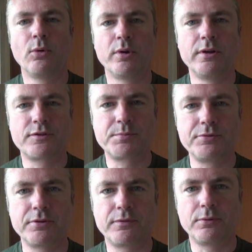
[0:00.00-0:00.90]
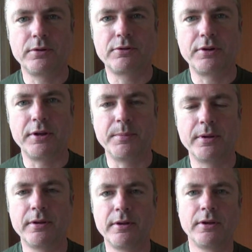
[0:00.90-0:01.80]
When you've spooned off all the
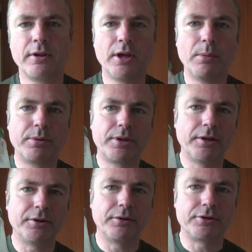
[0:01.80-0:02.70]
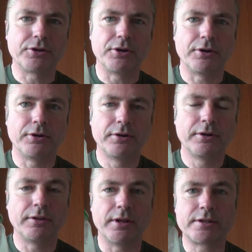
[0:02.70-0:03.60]
cream, put the lid on the jar
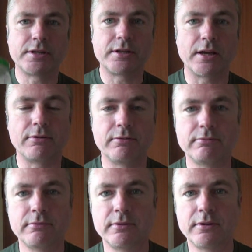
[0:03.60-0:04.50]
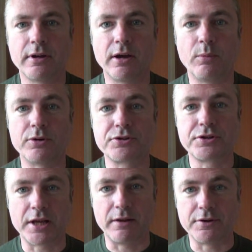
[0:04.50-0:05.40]
and then sit down and watch the
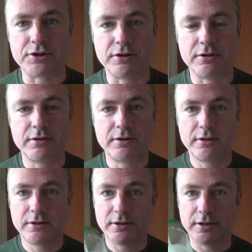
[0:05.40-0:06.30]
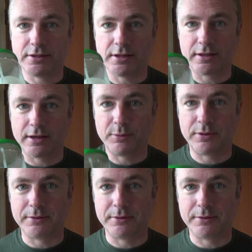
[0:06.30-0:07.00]
television and take that with